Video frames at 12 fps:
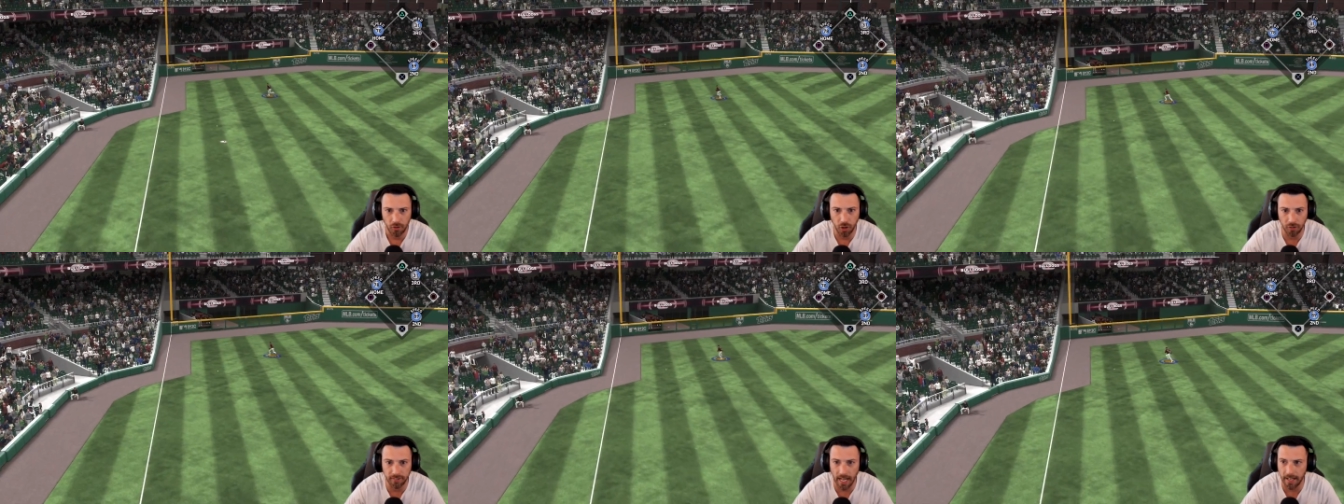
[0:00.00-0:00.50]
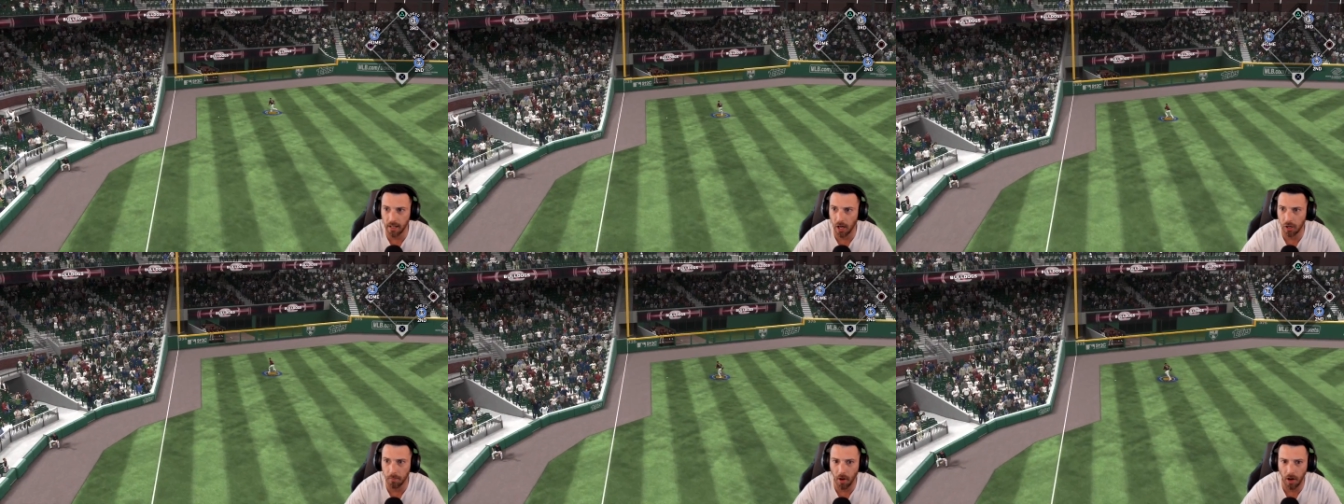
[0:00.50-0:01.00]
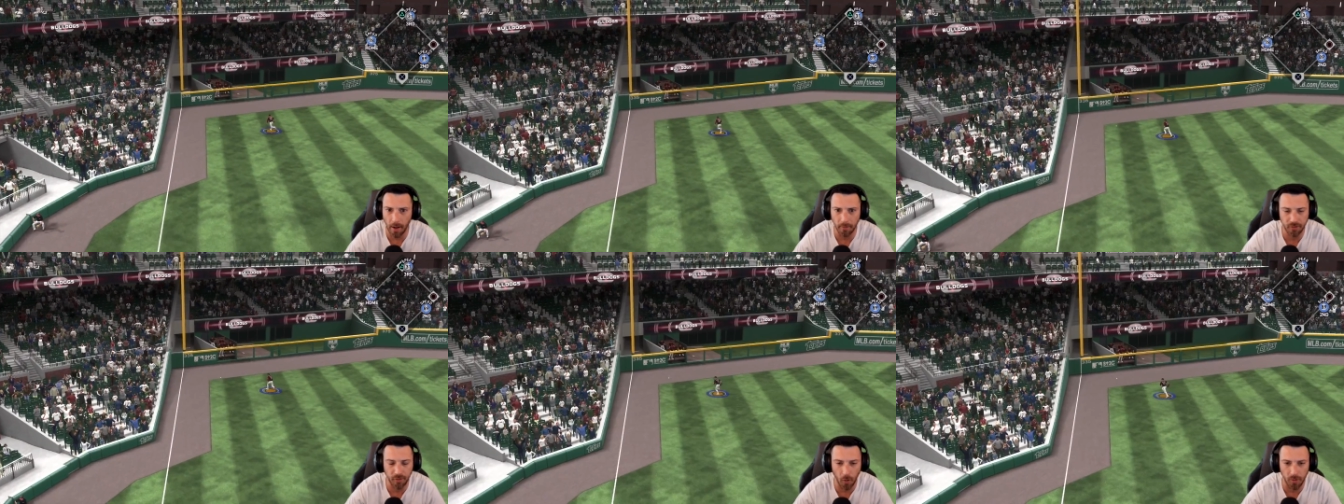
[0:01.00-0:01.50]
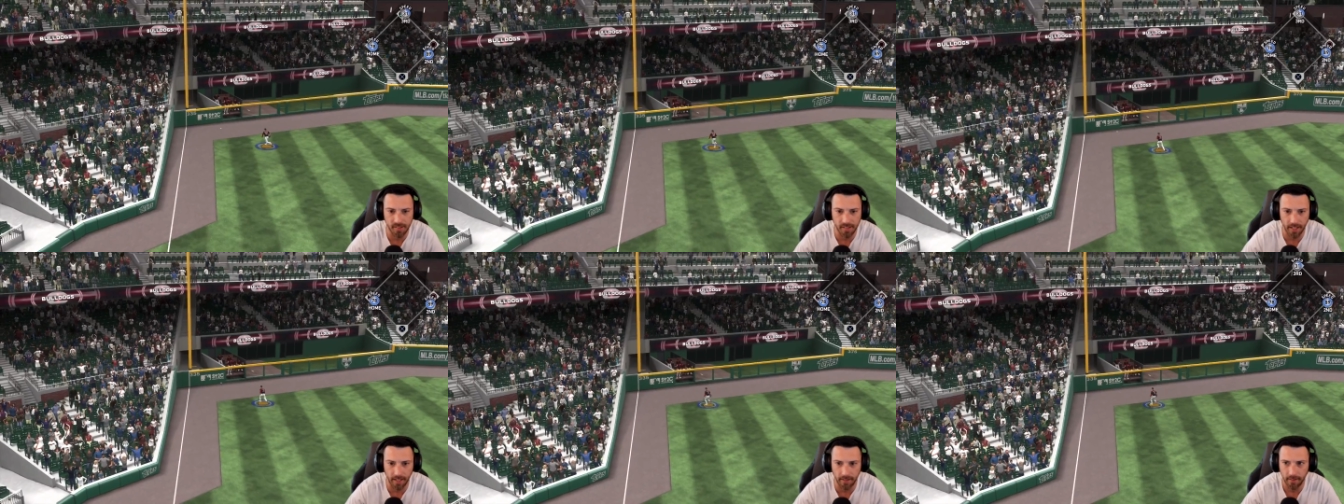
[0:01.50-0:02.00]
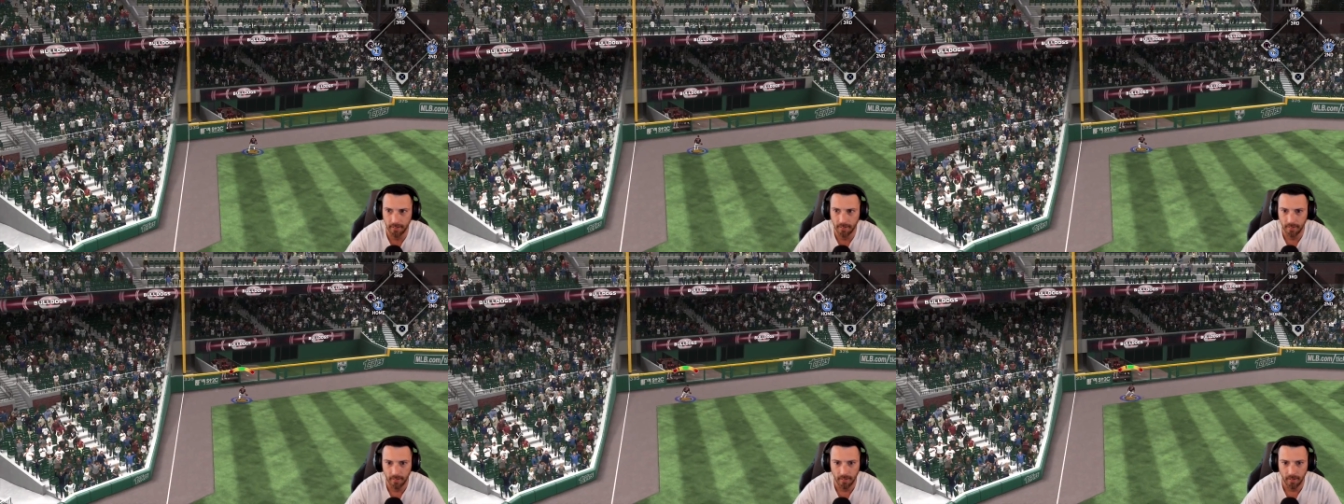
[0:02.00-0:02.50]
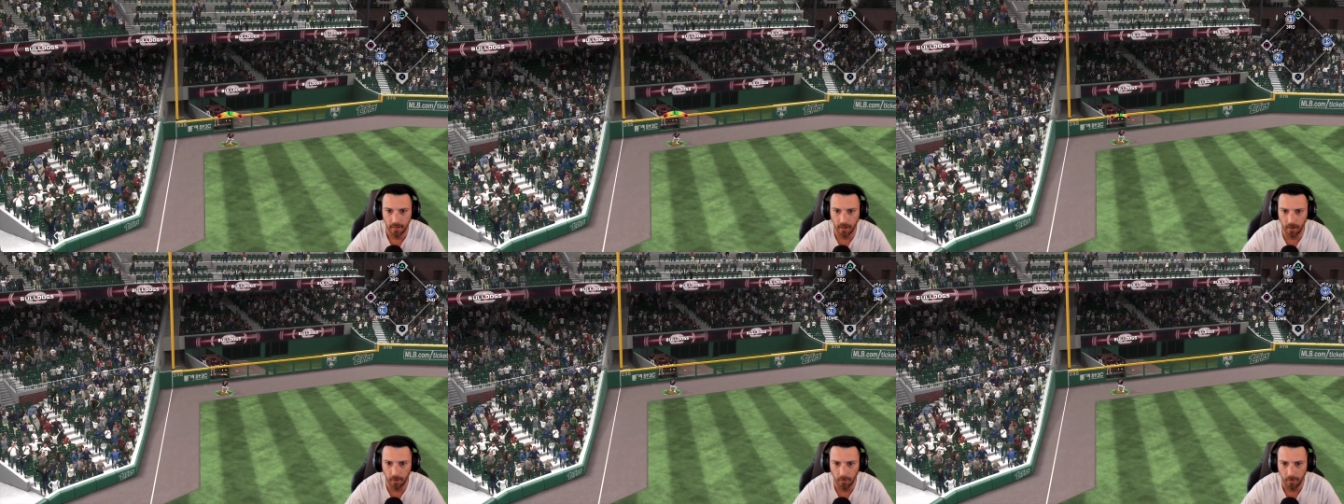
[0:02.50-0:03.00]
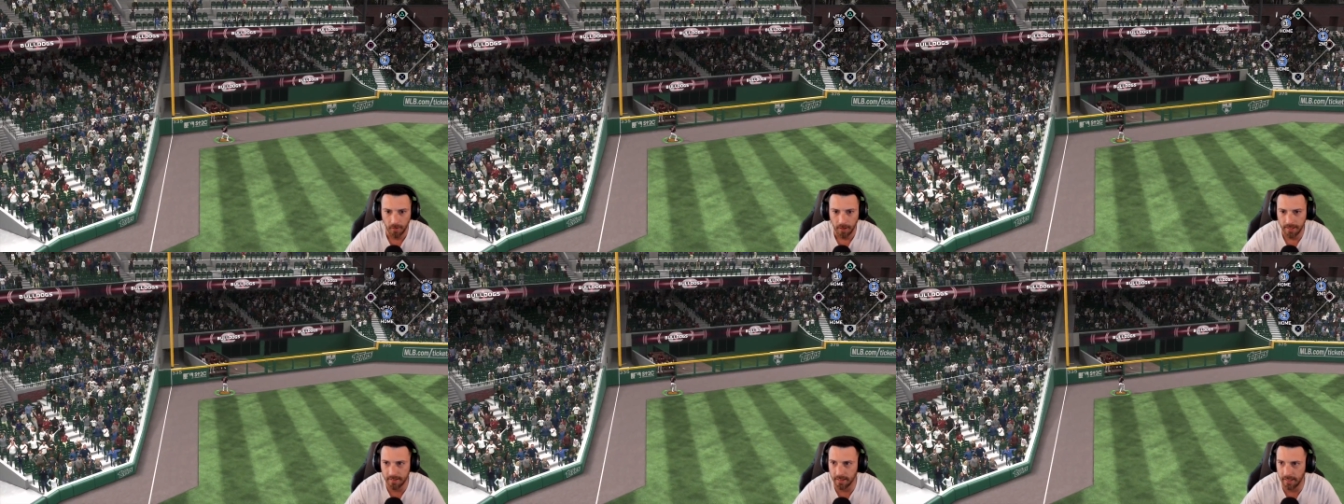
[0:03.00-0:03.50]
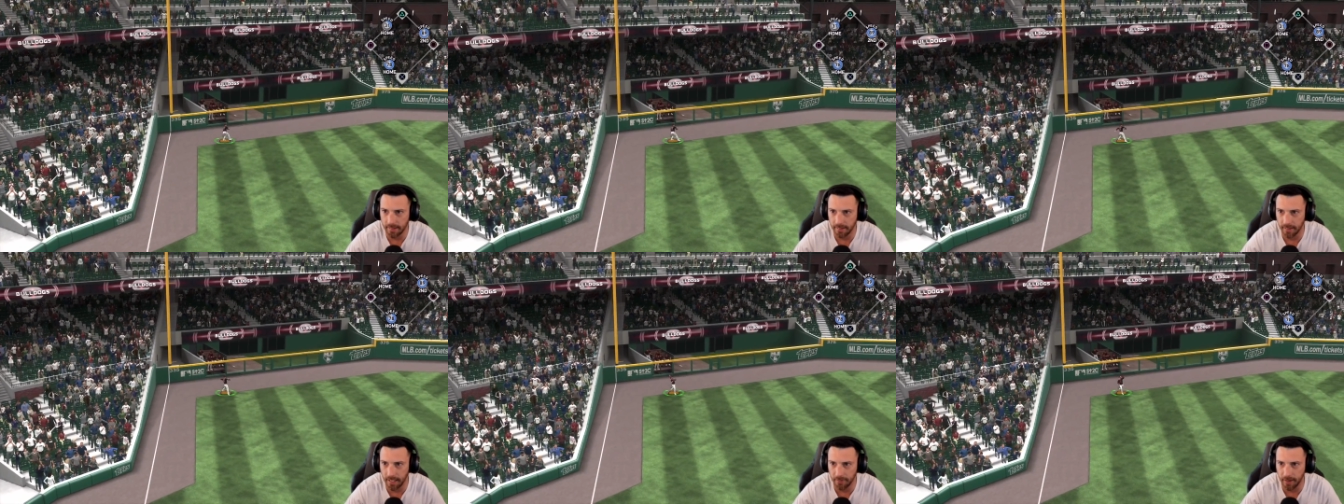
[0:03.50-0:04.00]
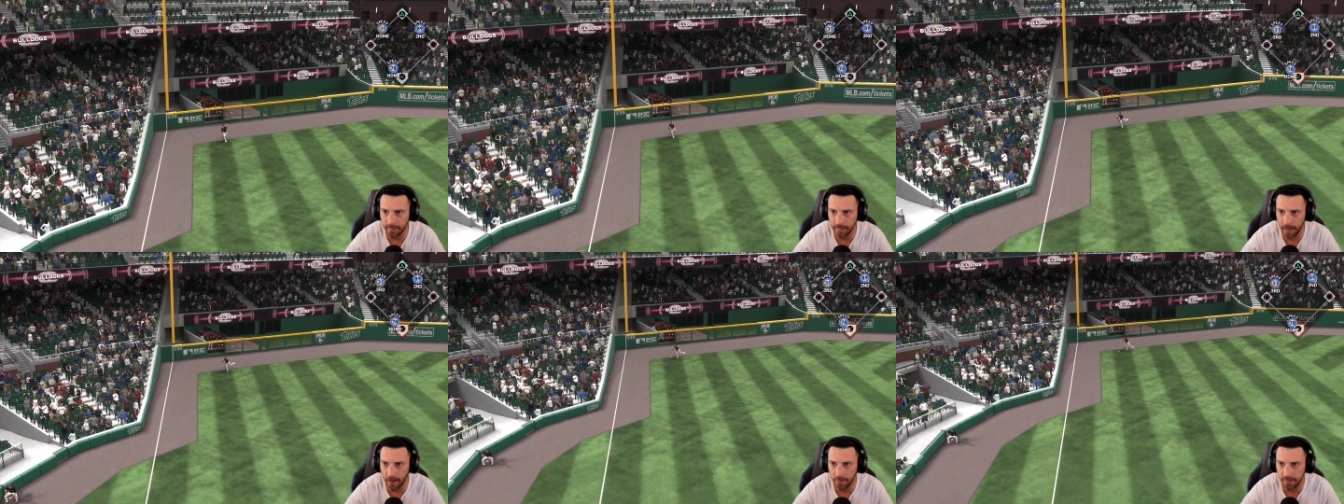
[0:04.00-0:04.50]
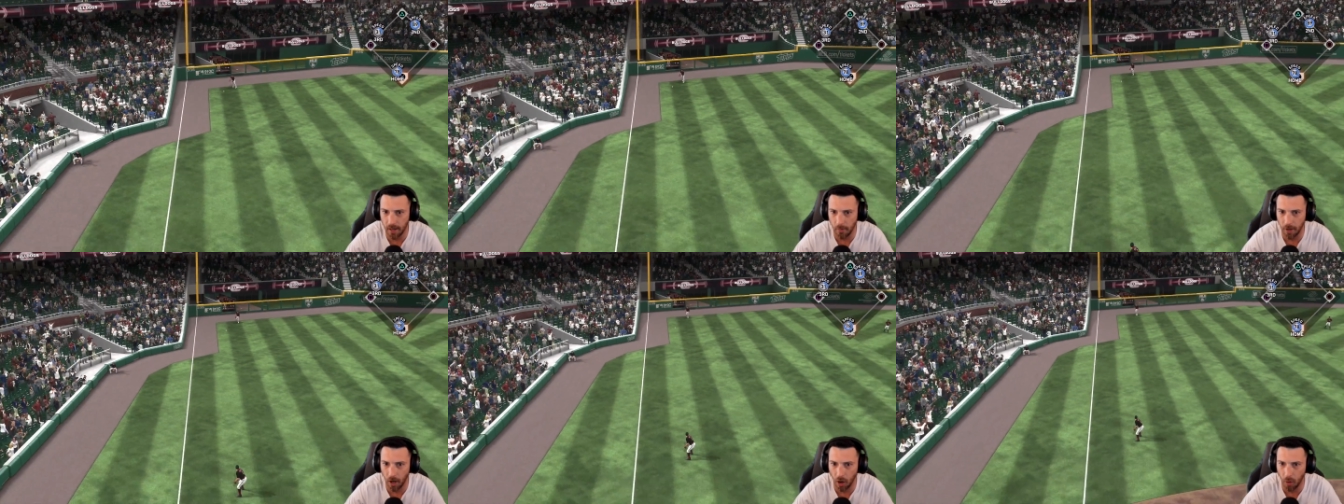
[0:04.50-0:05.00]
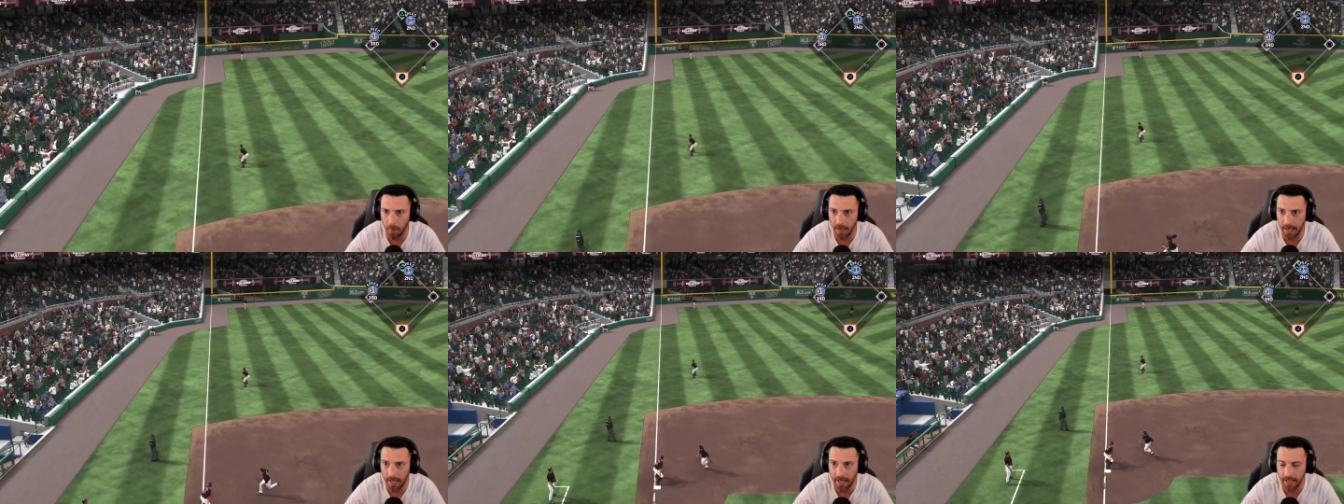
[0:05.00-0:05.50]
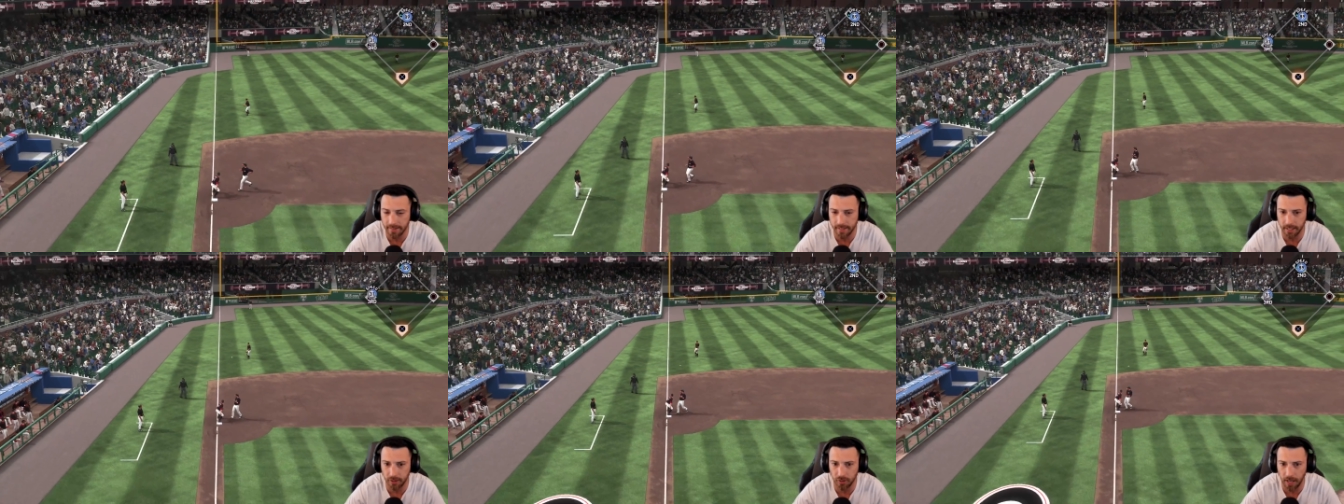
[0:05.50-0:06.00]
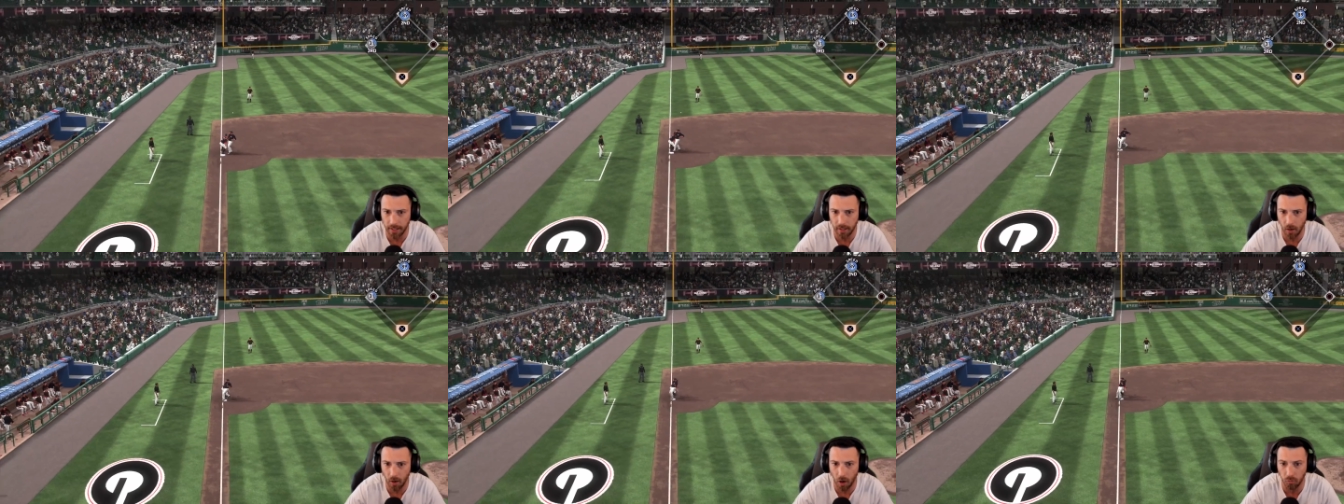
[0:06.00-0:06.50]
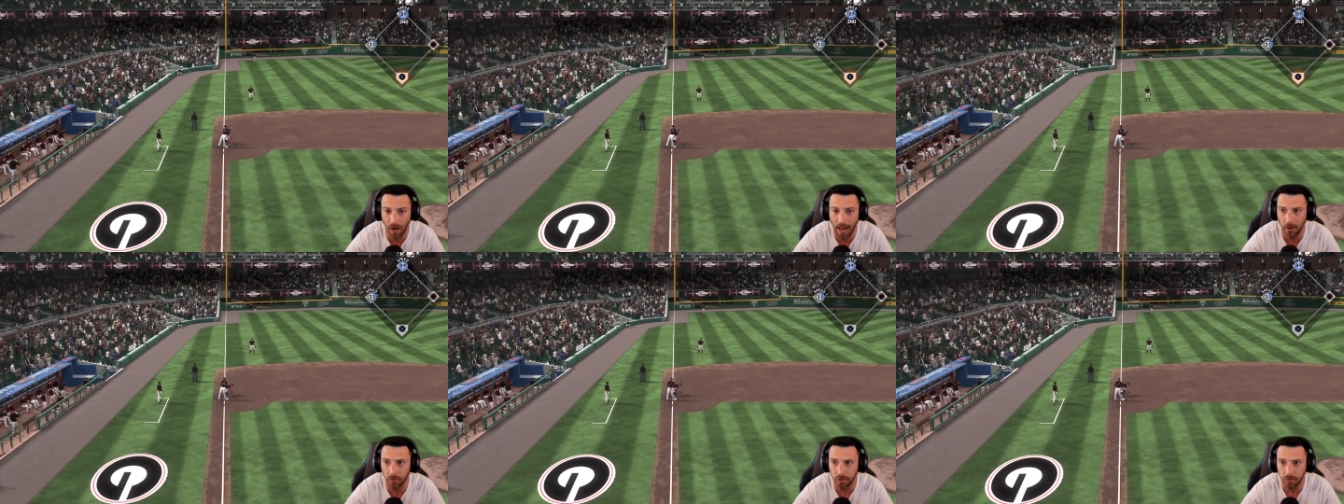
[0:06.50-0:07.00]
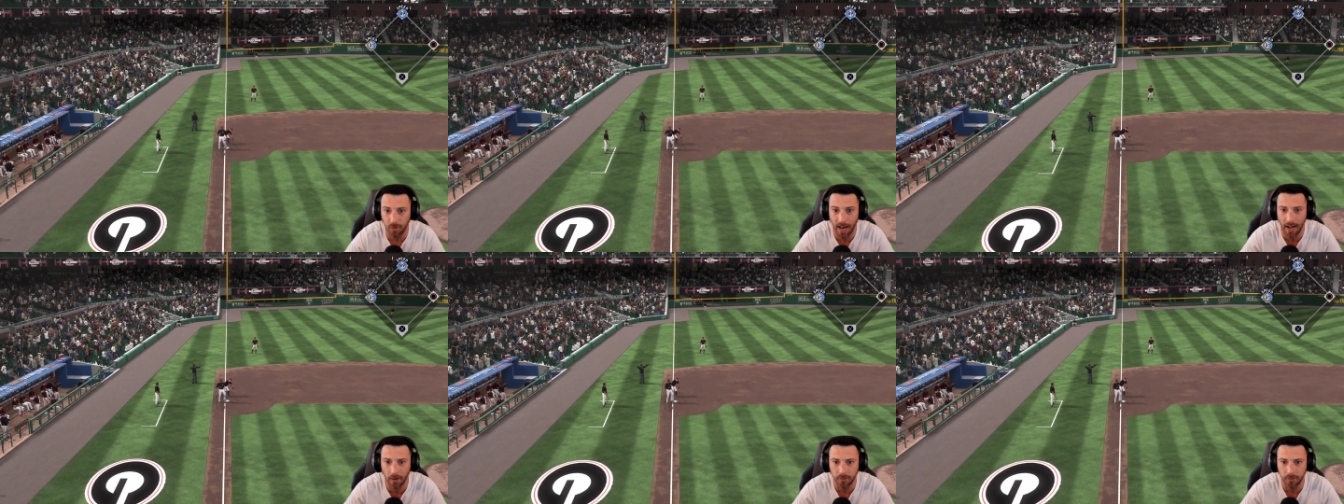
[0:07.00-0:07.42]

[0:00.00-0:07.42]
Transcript: Took that knuckleball. I was focused in. Uh-oh. He's going to get the lead right there. He's going home. He is going to try to go Round. Round.